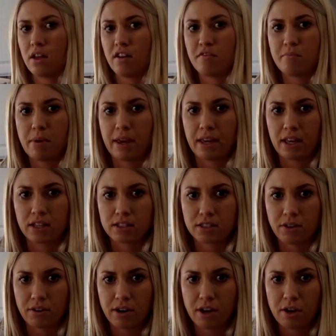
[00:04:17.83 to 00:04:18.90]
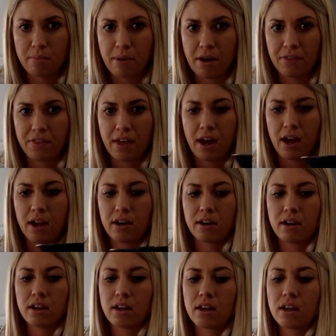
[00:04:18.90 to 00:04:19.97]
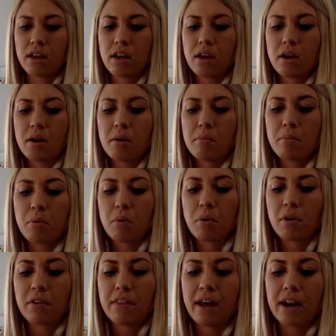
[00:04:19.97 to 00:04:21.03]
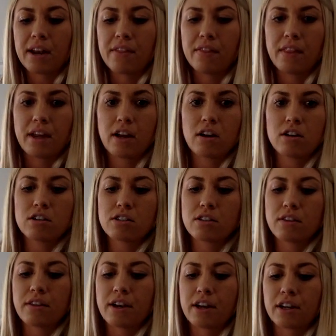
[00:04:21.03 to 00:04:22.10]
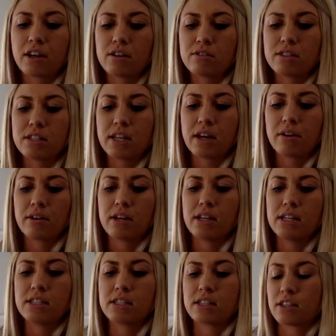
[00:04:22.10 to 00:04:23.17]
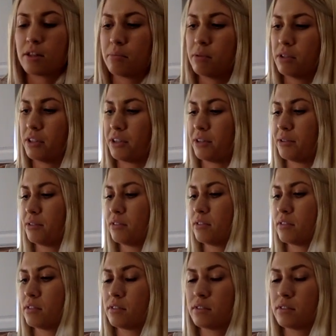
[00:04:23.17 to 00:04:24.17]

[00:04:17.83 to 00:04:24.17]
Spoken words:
of baking soda, about that. Pour that in there so that it goes down into the balloon.